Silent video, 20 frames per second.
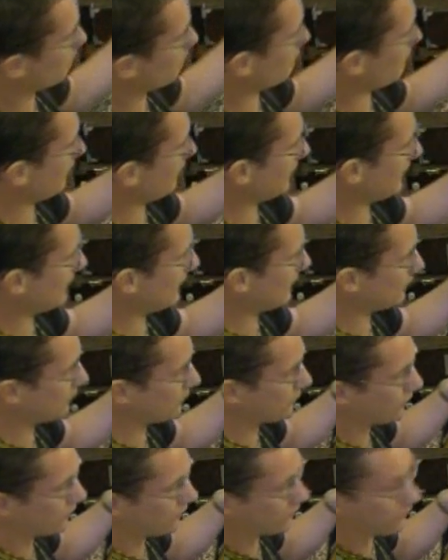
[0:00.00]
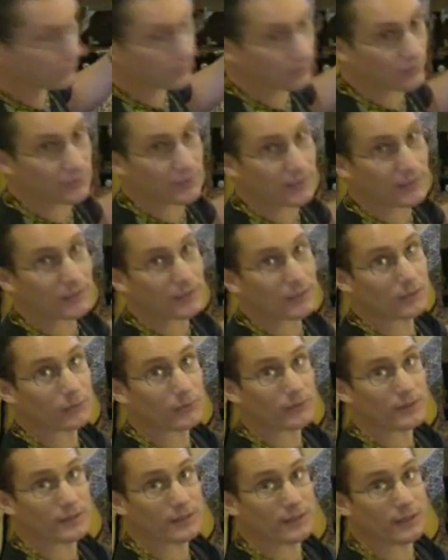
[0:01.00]
Mrdanga heads do. You can see the
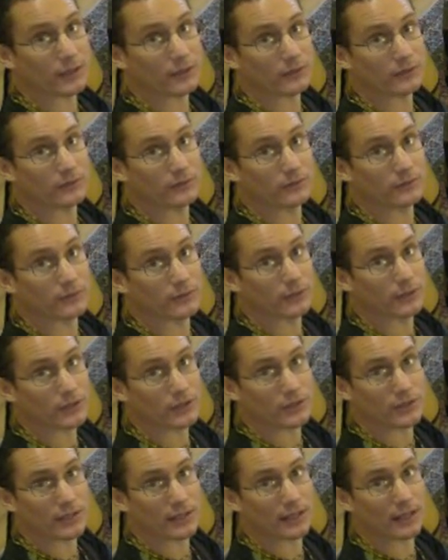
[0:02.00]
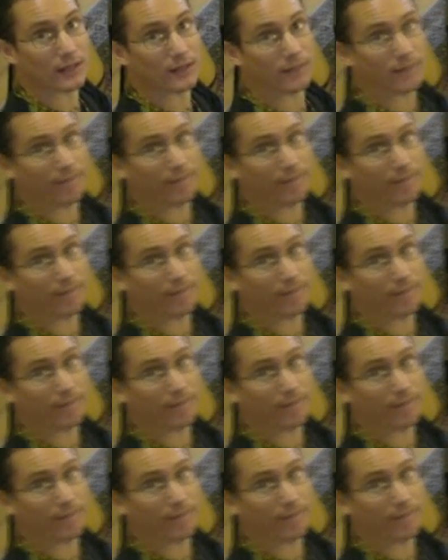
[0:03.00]
difference there. Can you see that?